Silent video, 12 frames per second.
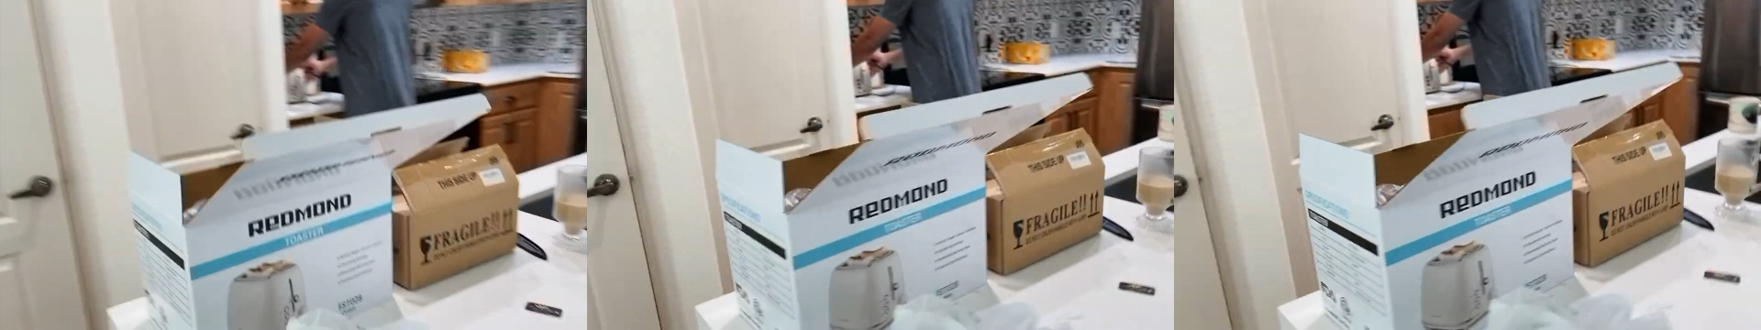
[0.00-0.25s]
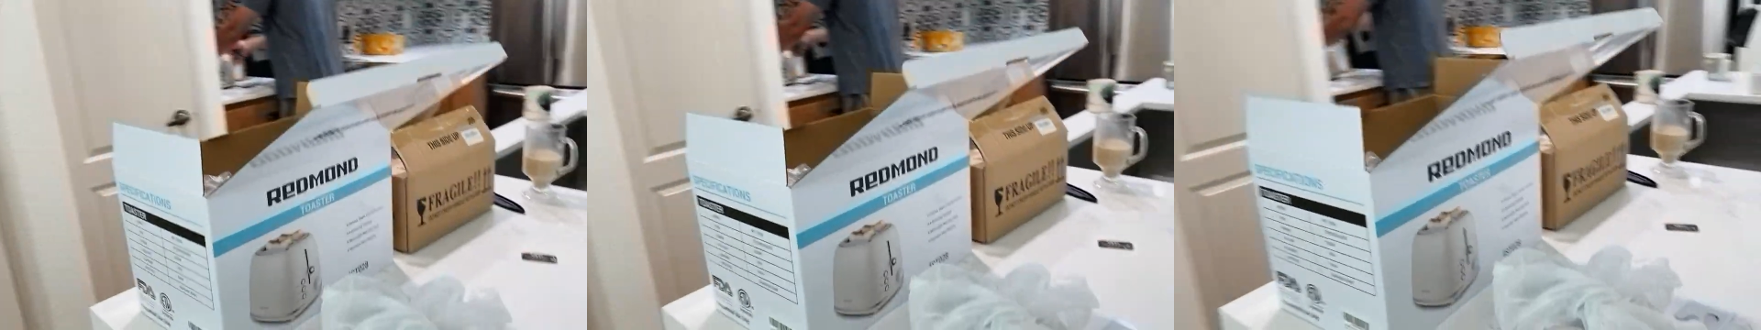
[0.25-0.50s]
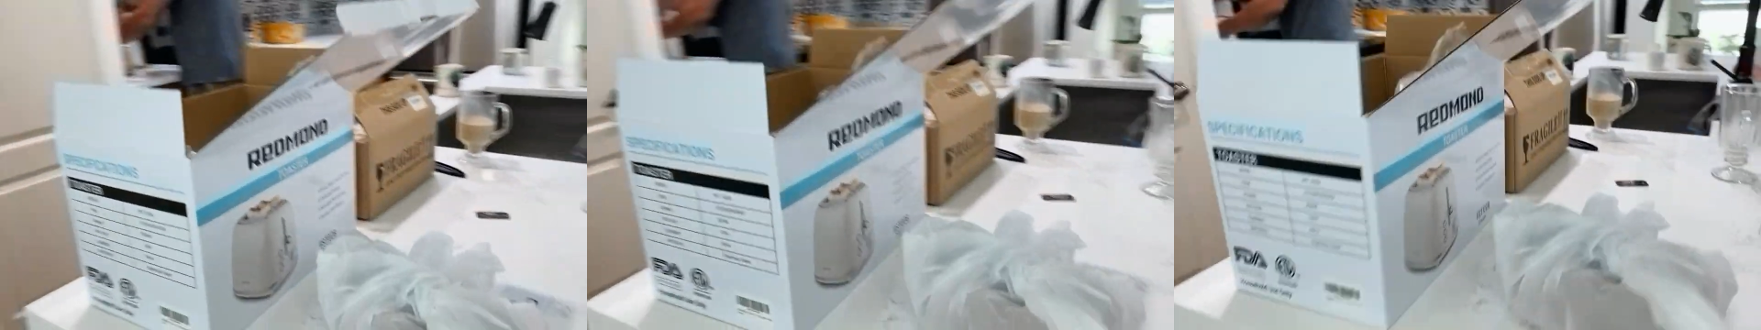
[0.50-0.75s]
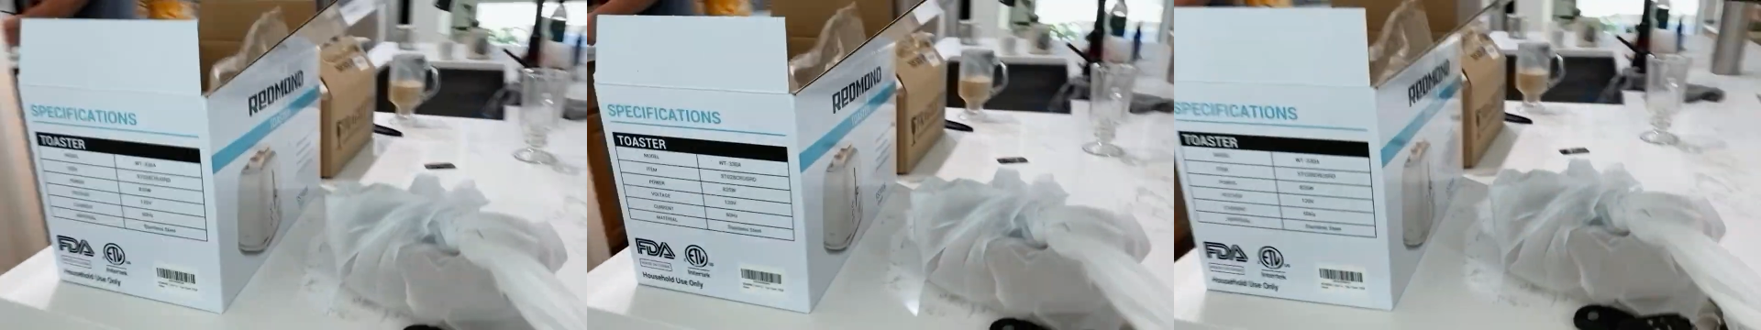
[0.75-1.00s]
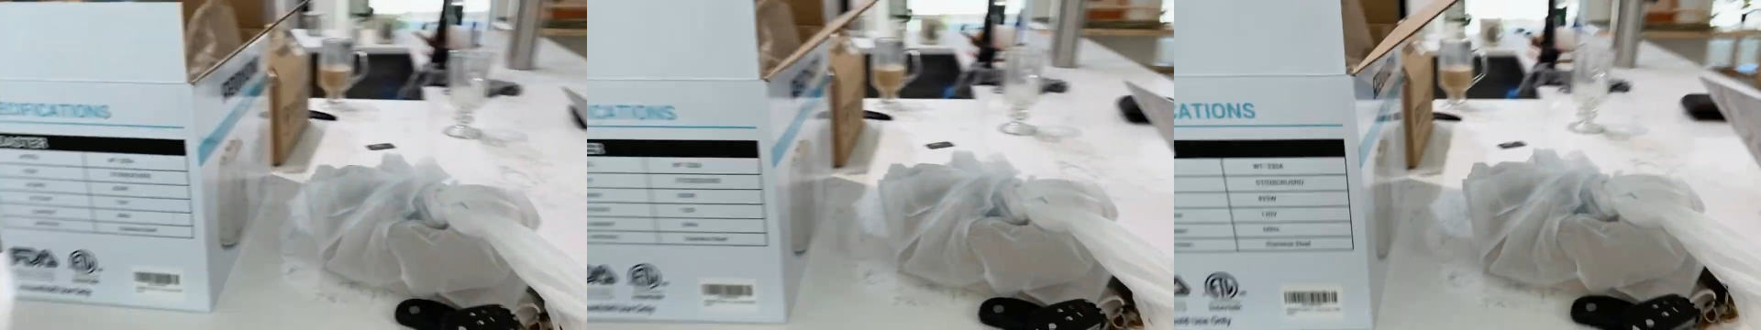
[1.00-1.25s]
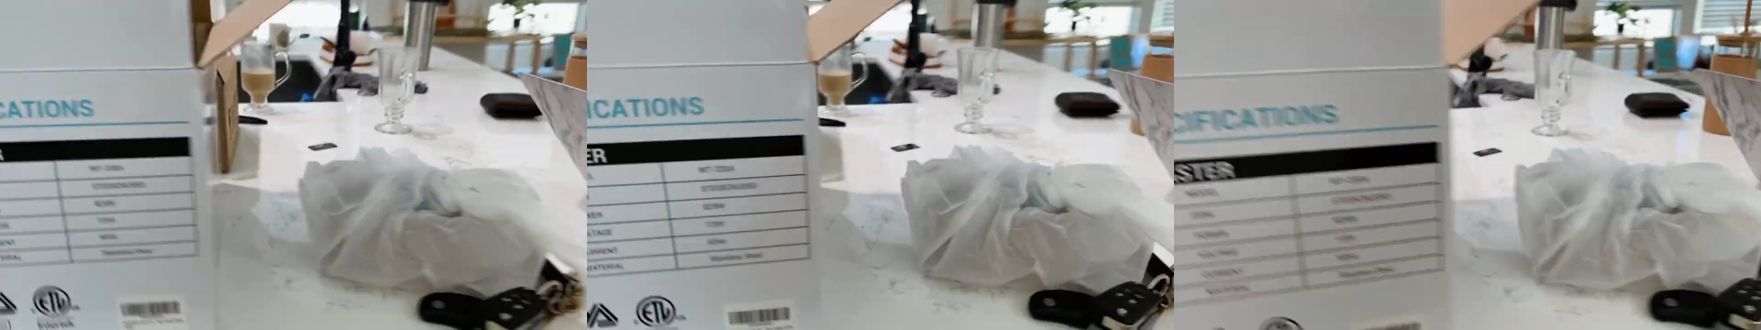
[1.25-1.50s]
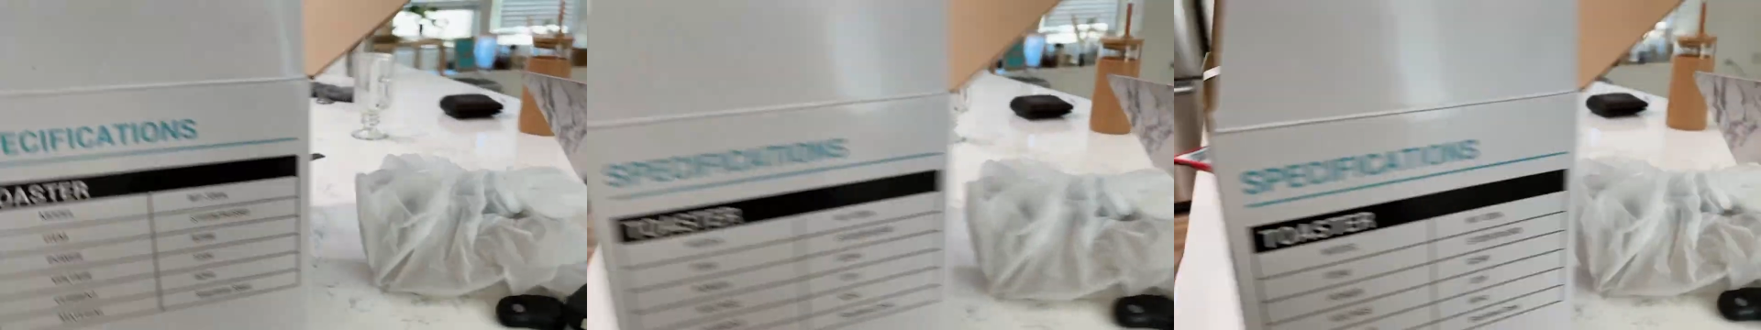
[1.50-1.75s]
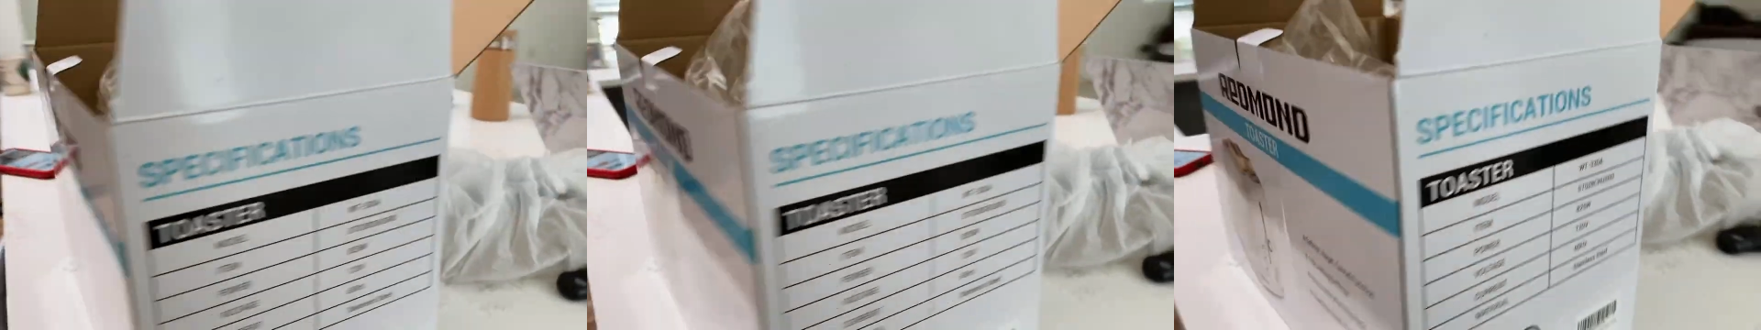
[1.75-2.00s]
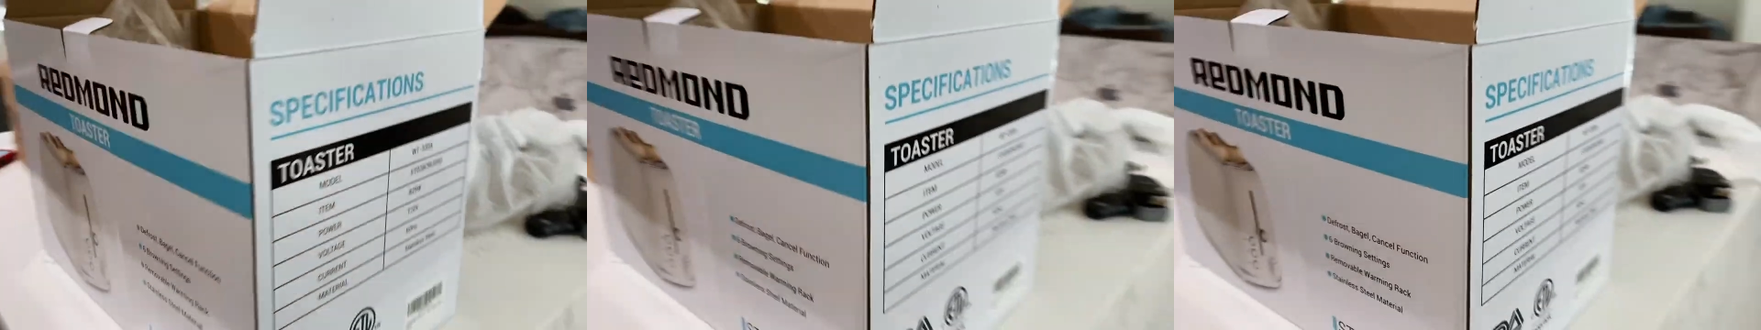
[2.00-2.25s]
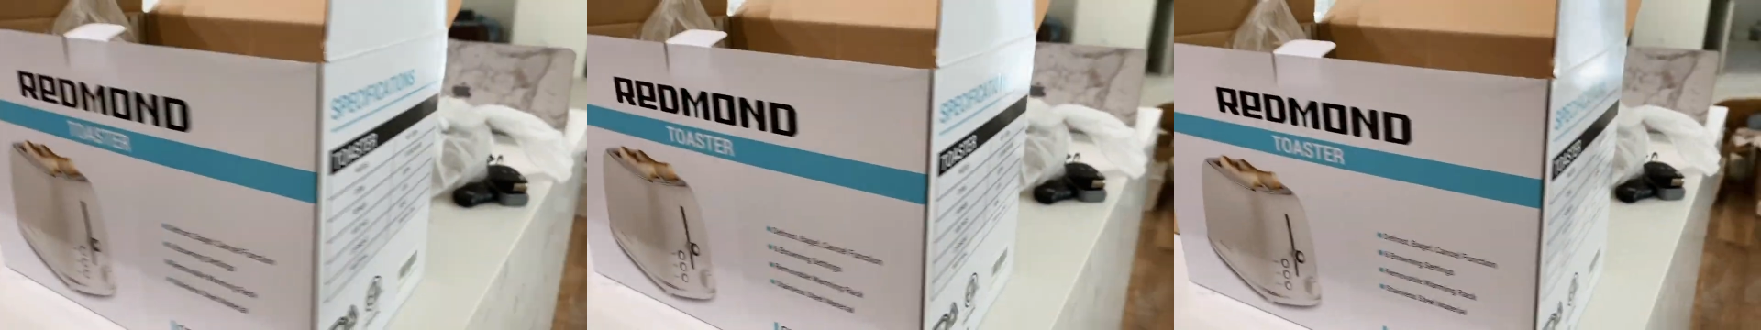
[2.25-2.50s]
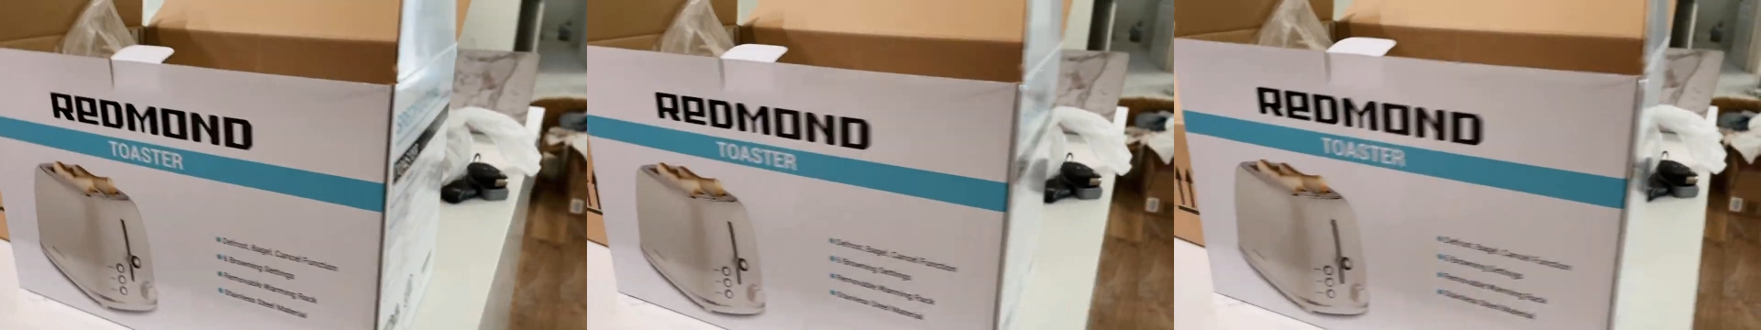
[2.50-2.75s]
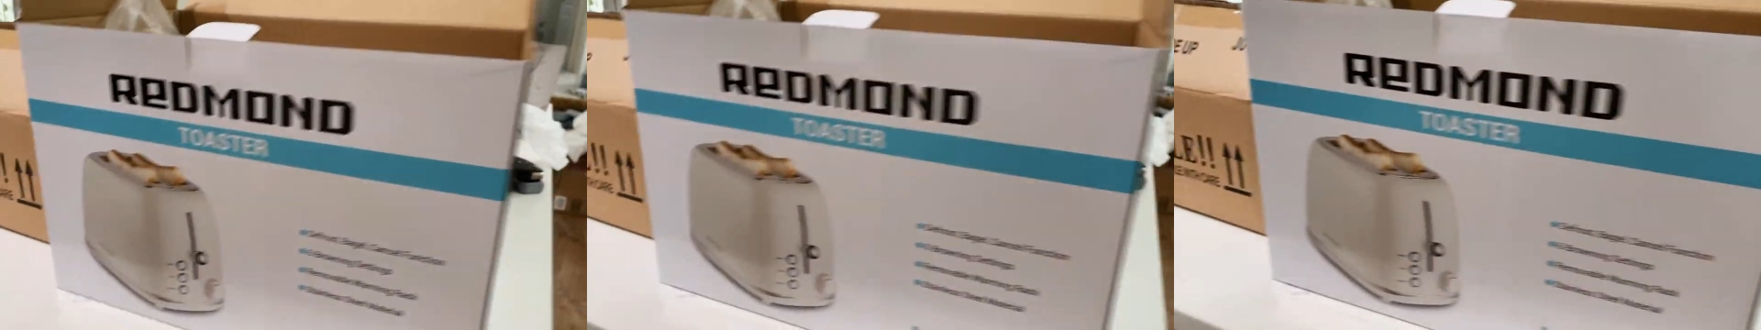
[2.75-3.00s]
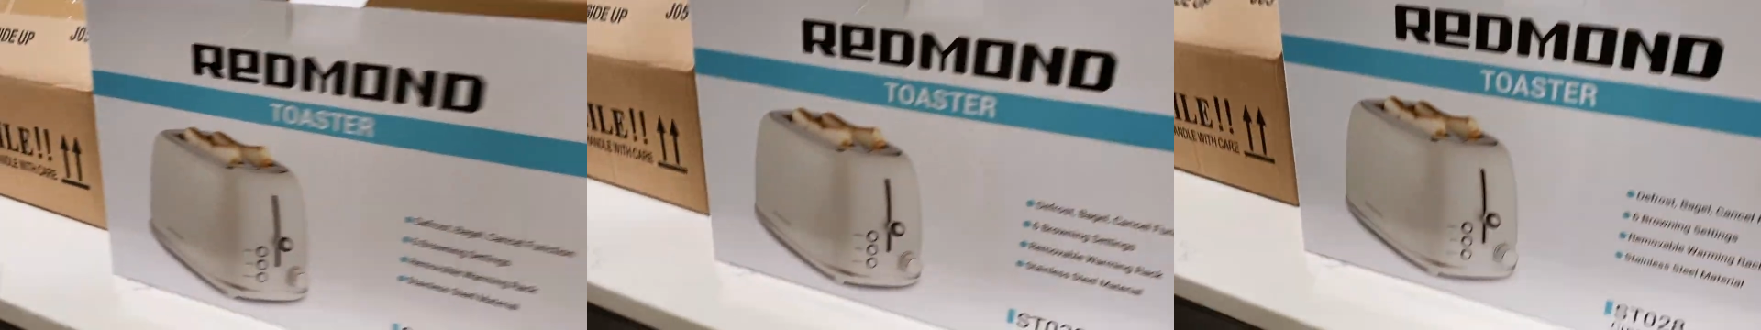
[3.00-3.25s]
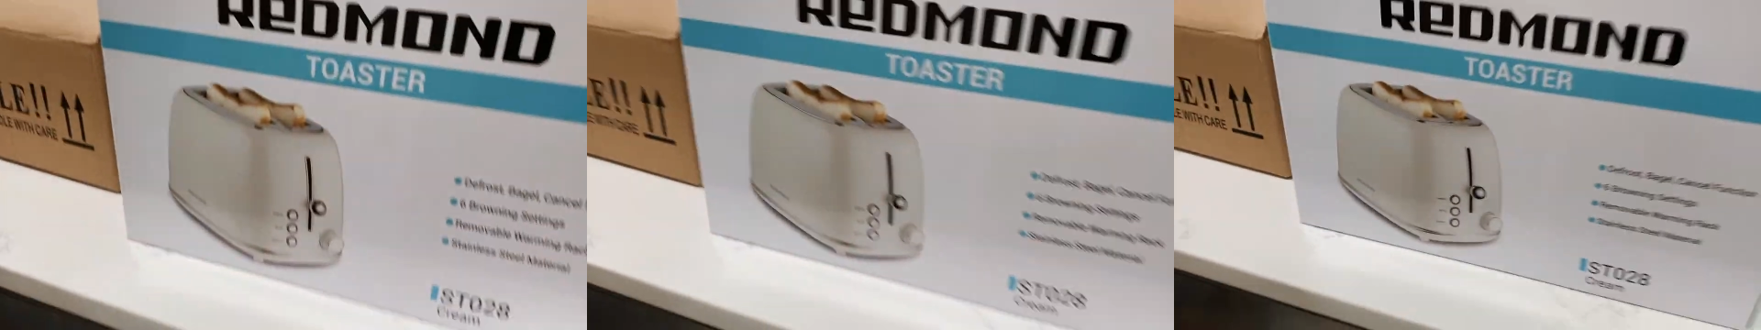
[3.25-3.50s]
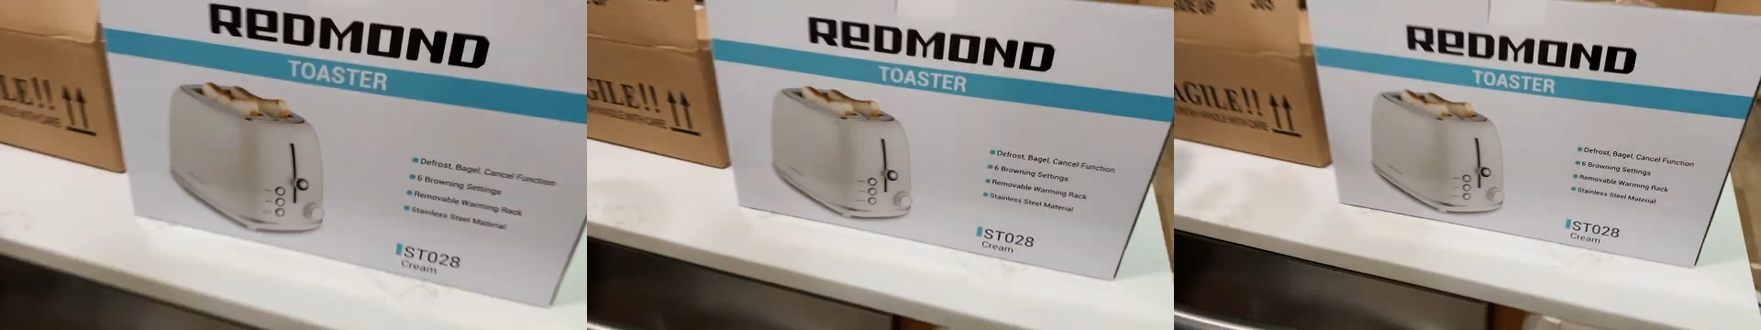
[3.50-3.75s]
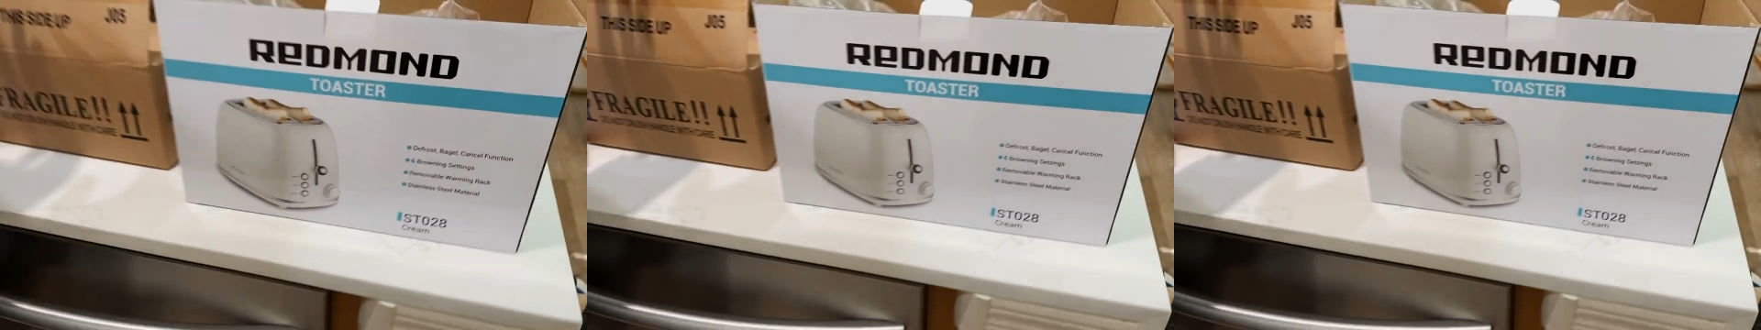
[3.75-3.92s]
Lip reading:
[unreadable: no face in view]